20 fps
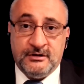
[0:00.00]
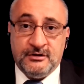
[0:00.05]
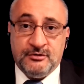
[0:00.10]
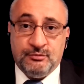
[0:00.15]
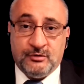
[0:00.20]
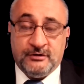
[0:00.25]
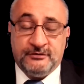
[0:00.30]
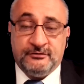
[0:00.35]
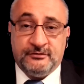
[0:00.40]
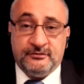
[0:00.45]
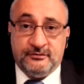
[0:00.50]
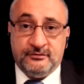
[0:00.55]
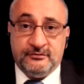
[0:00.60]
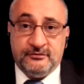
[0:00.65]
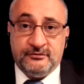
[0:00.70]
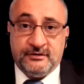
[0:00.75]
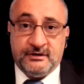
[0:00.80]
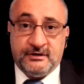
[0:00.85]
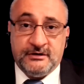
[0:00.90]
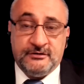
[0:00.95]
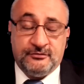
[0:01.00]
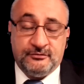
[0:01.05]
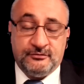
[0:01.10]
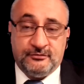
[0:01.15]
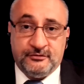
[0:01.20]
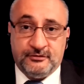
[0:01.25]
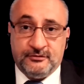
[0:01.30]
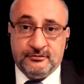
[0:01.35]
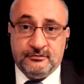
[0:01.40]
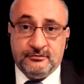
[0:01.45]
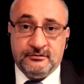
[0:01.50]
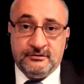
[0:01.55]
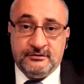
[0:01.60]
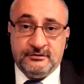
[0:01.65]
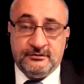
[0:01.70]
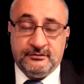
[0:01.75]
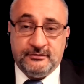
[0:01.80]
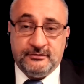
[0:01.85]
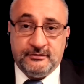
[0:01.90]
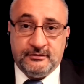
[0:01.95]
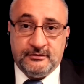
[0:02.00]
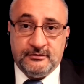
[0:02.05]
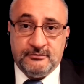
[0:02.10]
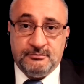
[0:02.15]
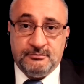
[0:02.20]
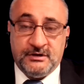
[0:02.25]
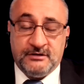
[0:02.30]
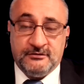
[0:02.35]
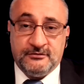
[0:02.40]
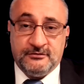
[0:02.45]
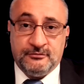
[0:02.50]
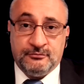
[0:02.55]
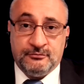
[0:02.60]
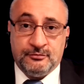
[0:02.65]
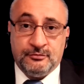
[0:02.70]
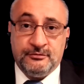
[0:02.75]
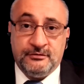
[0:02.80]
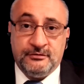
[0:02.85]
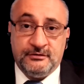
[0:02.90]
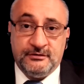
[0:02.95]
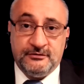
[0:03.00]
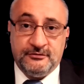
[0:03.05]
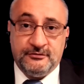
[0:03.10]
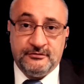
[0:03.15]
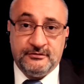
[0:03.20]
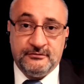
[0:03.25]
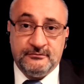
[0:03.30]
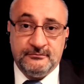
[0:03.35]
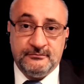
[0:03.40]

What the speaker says: wants a desire to secure its Belt and Road Initiative.